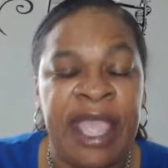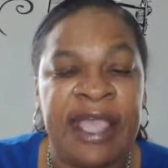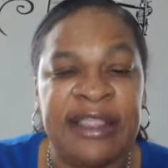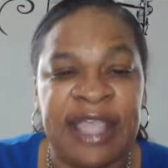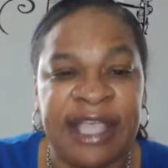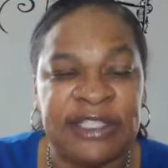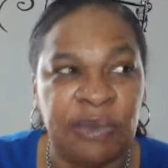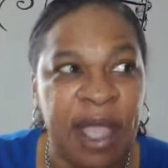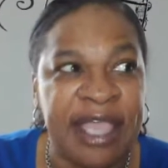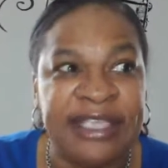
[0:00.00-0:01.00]
and that's
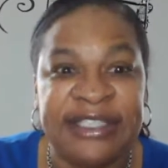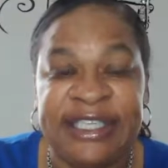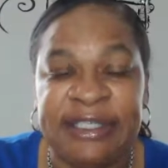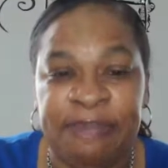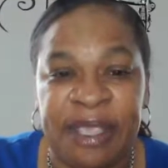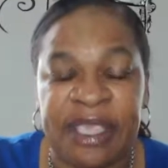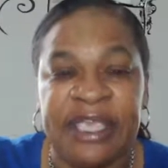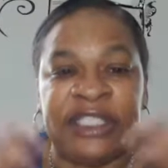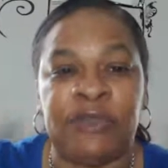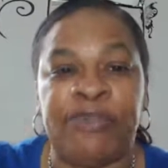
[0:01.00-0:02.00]
why it's this big
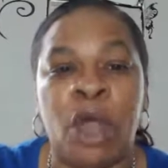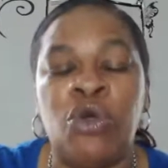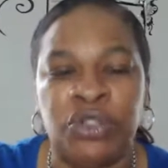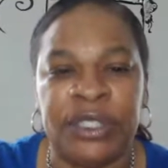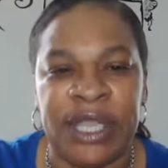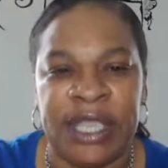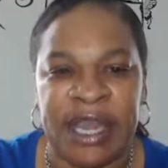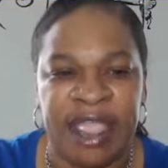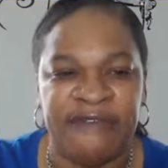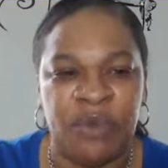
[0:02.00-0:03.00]
explosion and
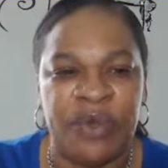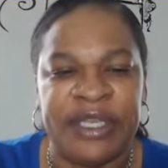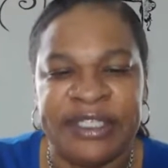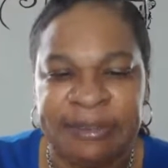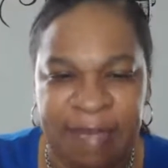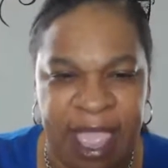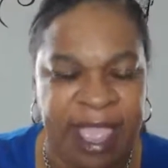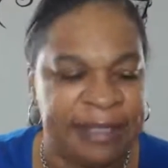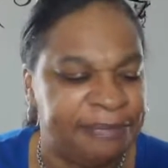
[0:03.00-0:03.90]
everyone is mad.